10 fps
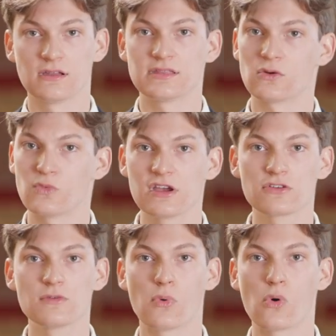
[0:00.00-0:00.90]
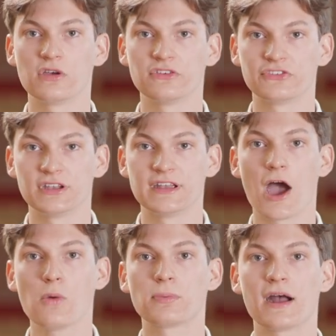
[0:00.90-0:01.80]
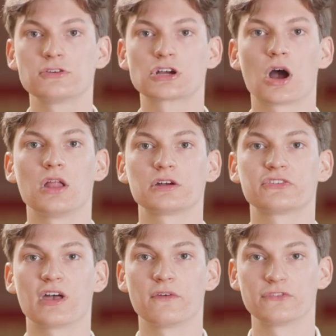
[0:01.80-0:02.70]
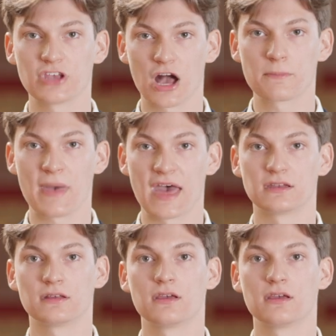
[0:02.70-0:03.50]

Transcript: that we are the boys now proud to call ourselves young men